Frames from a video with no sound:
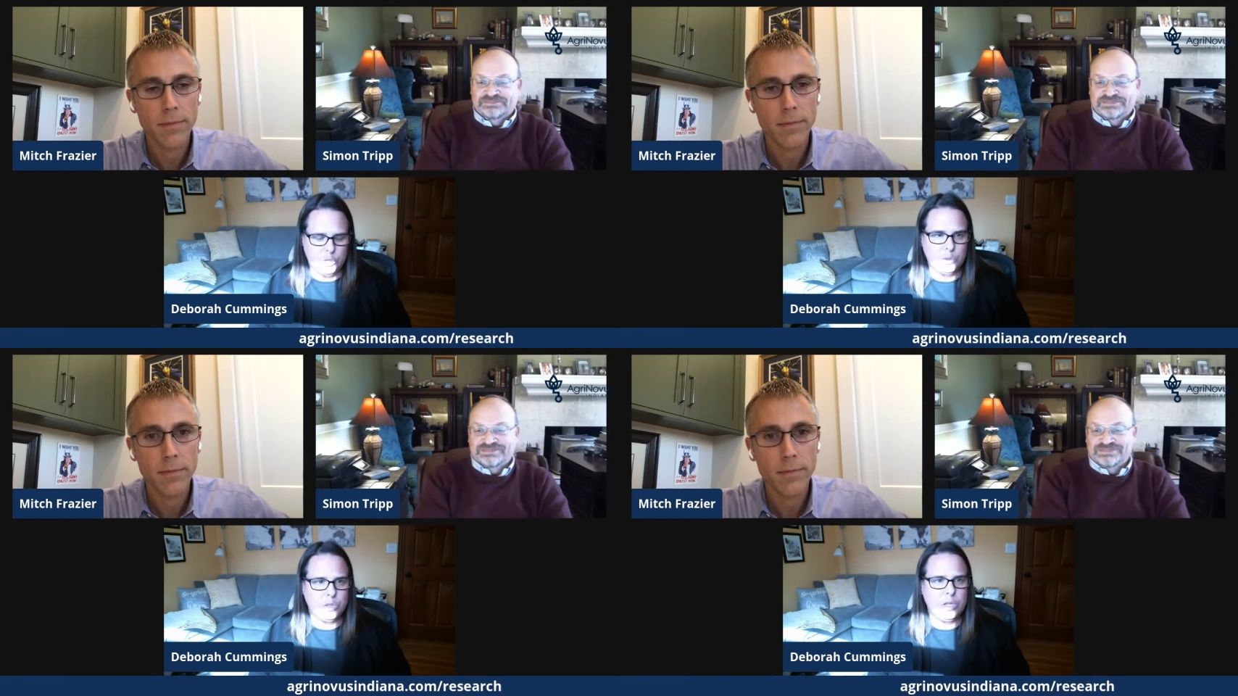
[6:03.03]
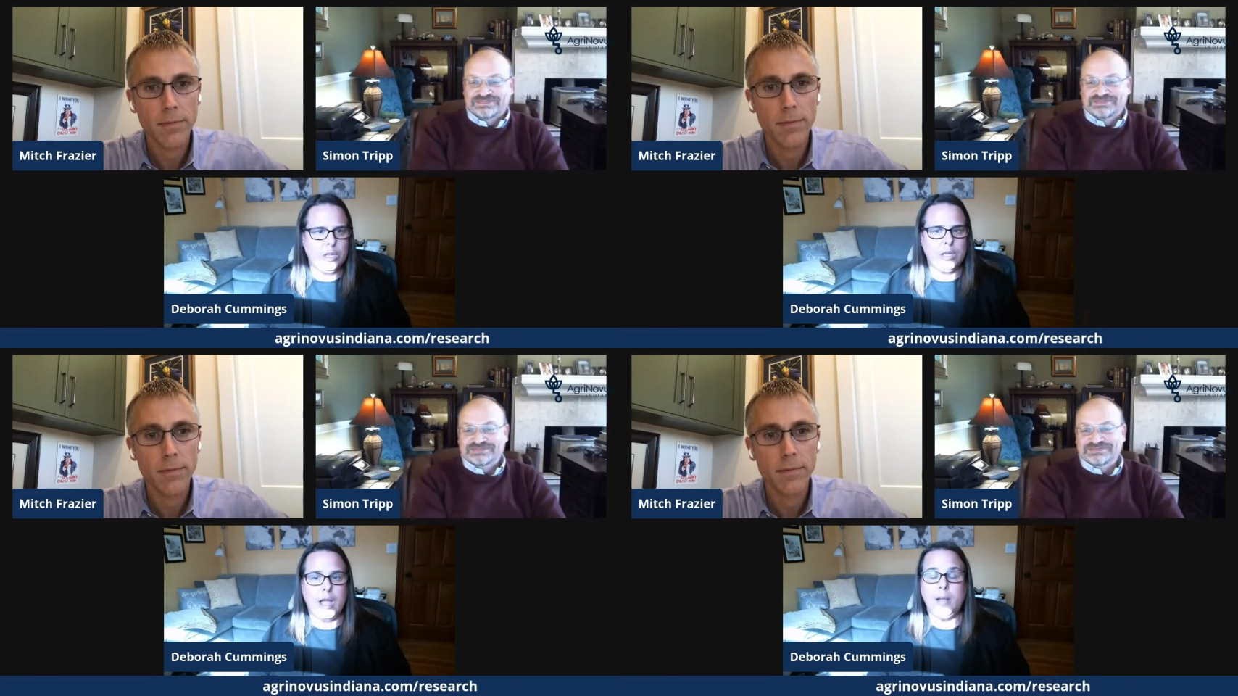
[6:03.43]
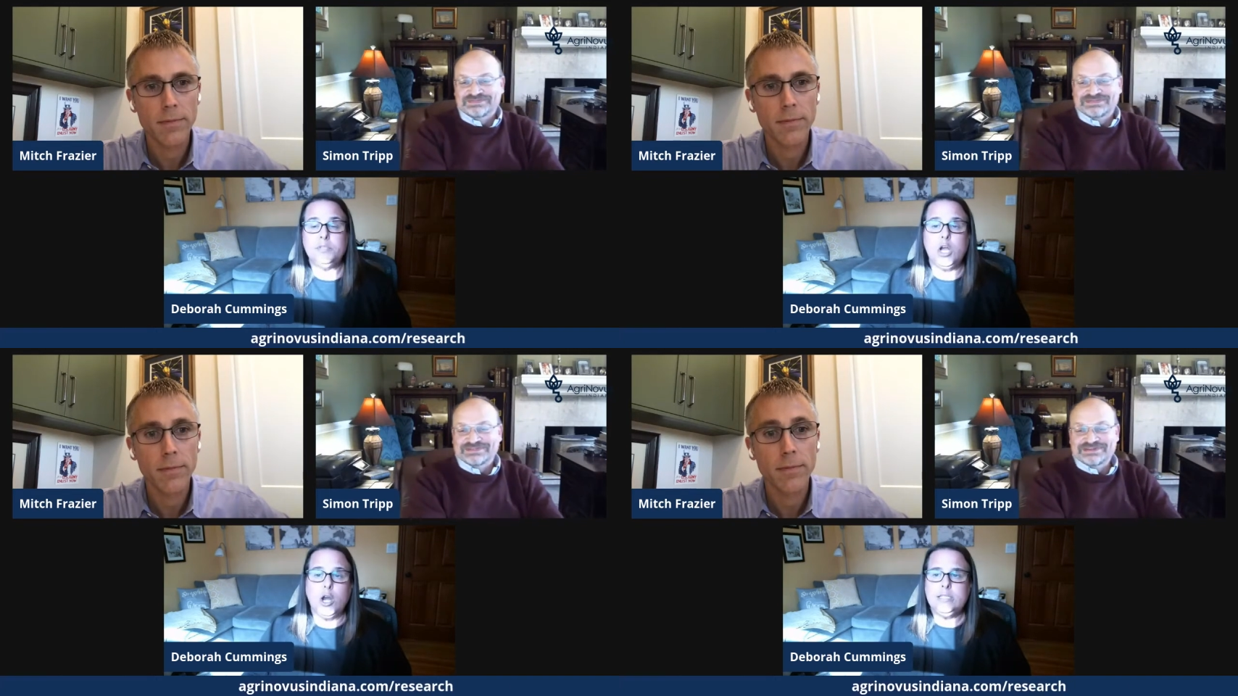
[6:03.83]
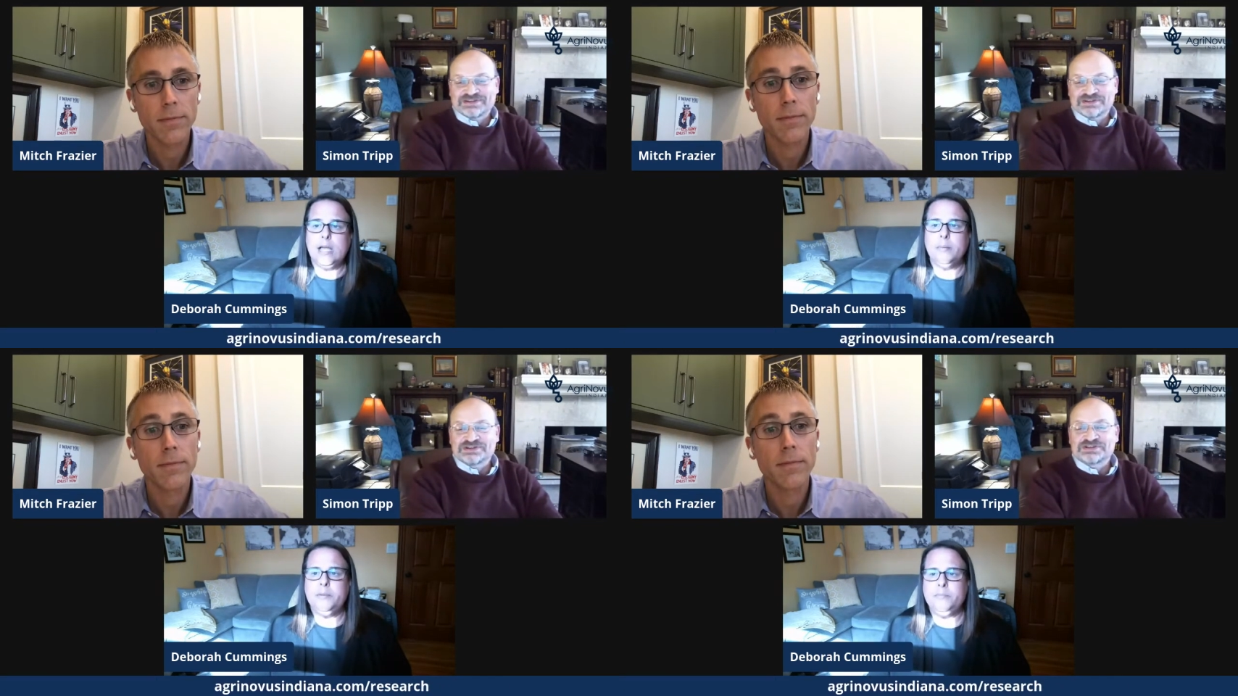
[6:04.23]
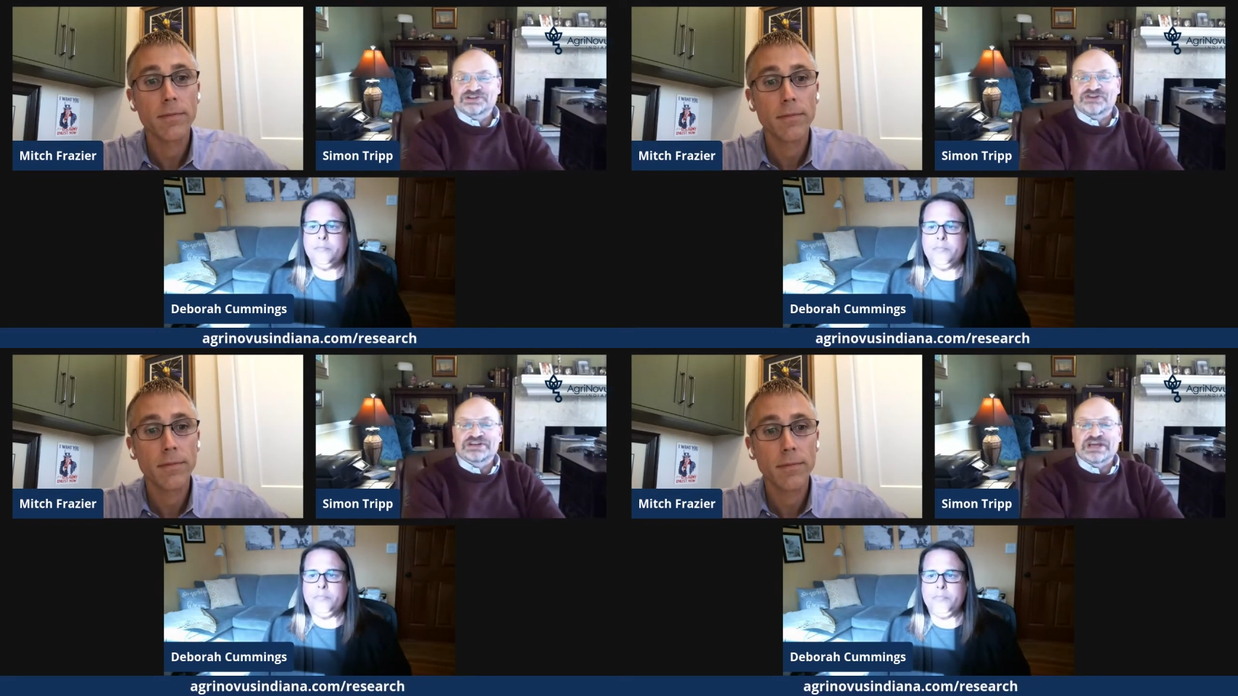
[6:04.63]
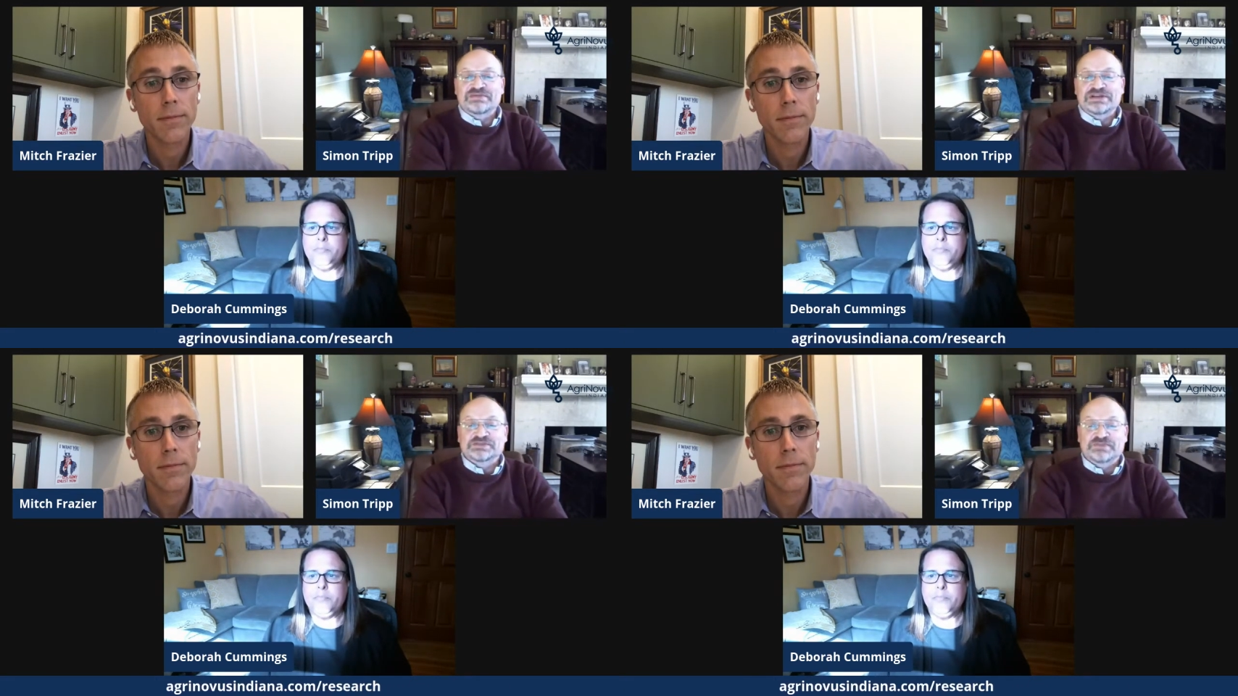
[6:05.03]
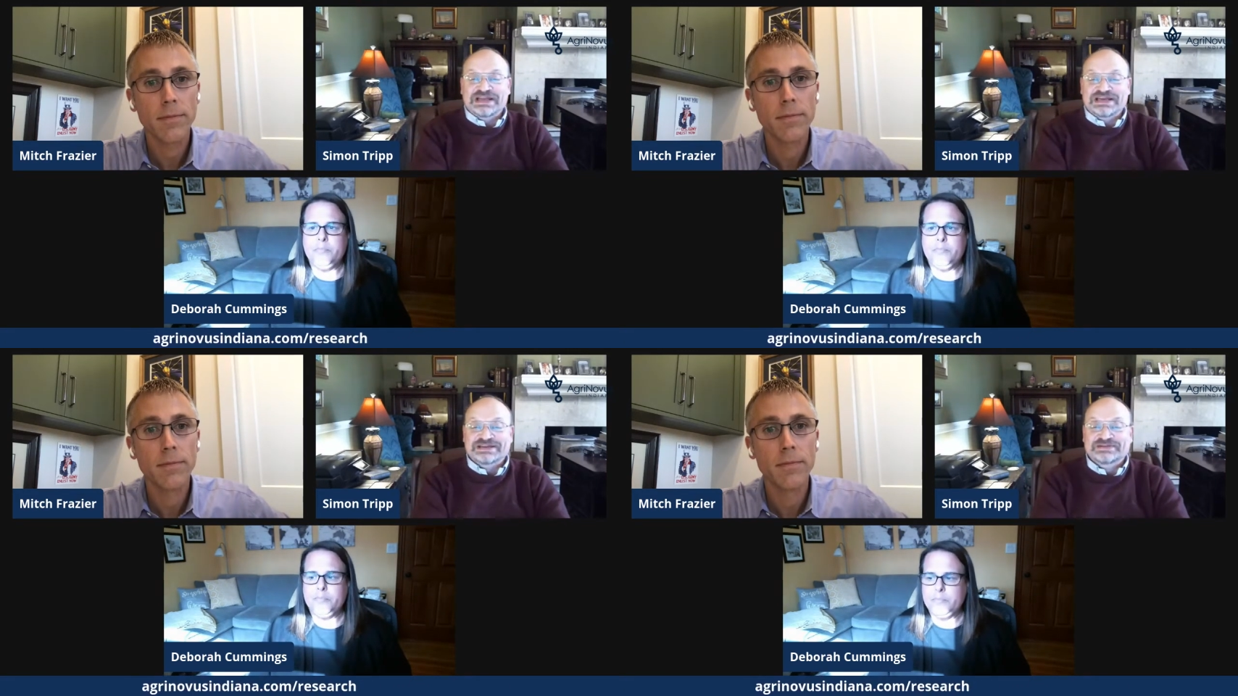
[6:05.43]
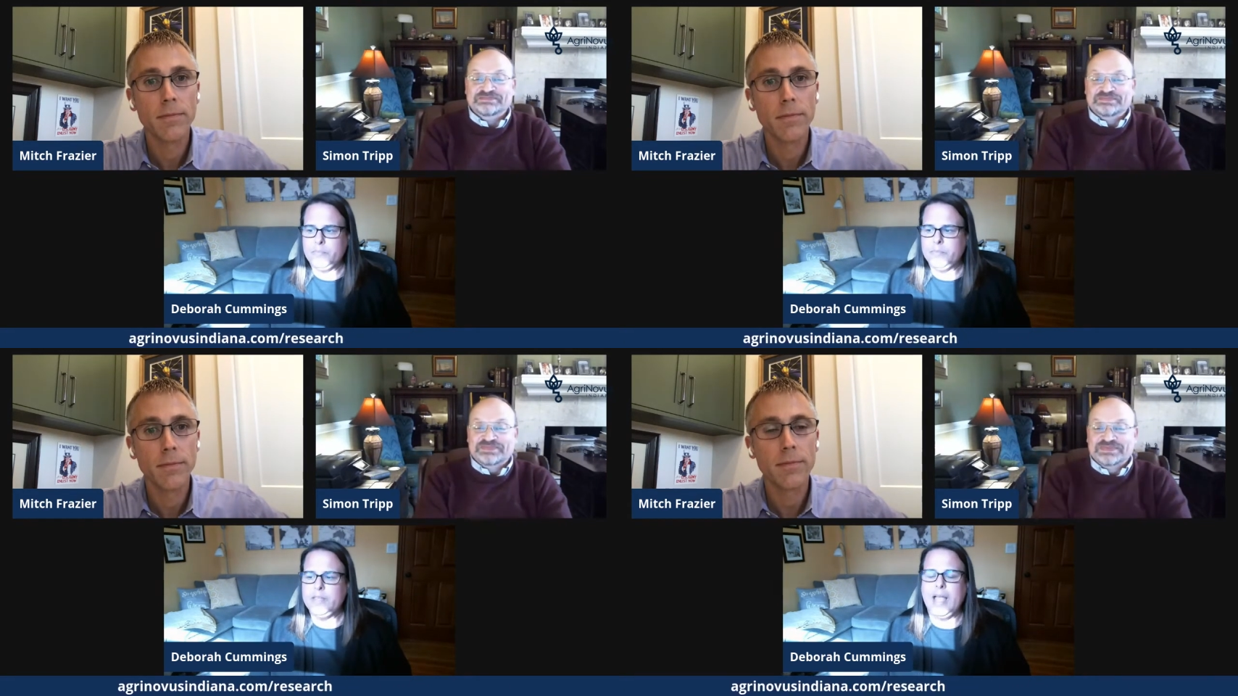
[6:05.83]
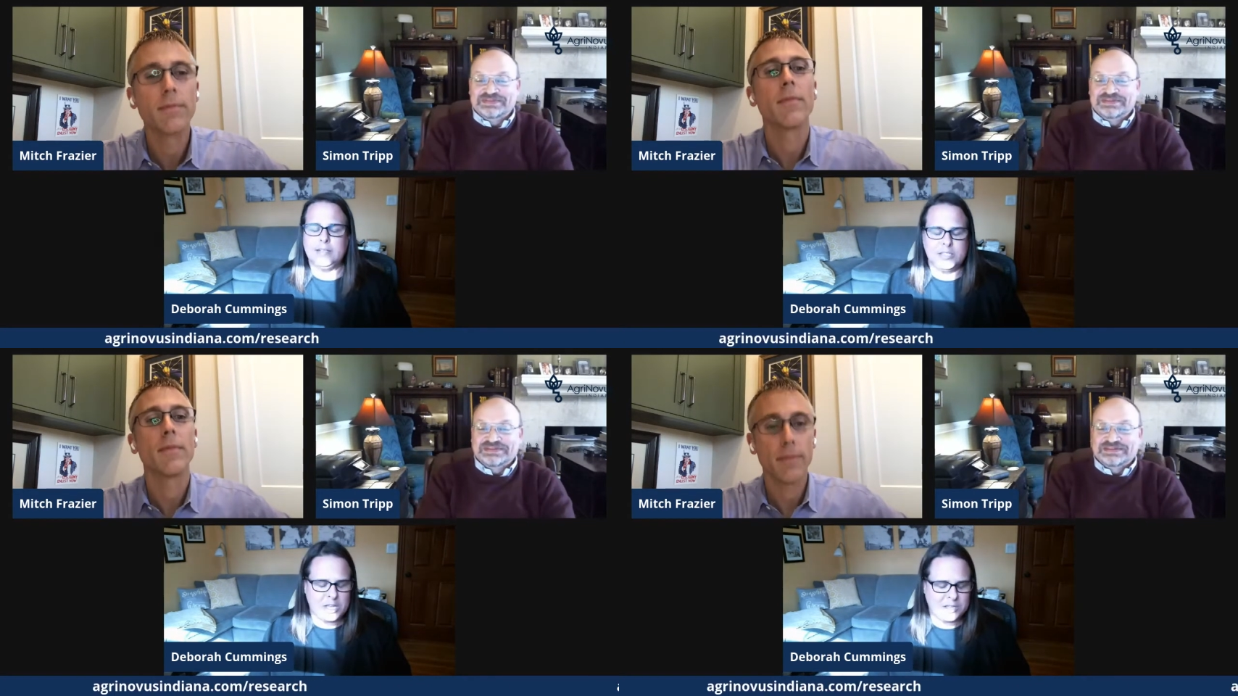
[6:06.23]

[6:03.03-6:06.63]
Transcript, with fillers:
Speaker 1: to I'm sorry, Simon. Oh,
Speaker 2: Deb, it is billion.
Speaker 1: Yes,